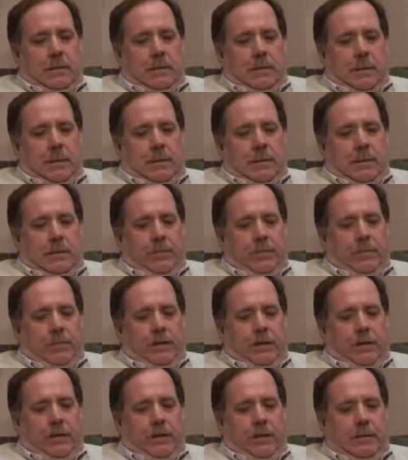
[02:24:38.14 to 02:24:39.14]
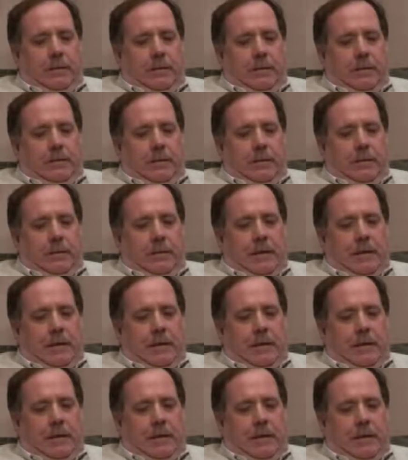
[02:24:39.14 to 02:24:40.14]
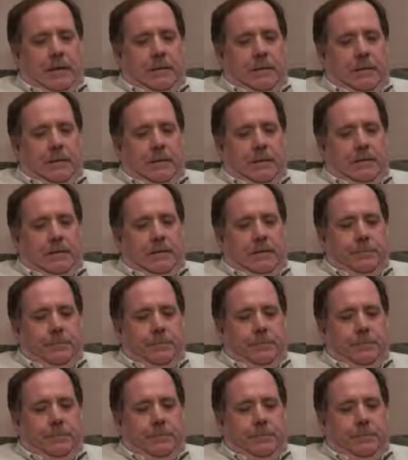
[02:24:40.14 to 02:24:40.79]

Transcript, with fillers: I don't think that um,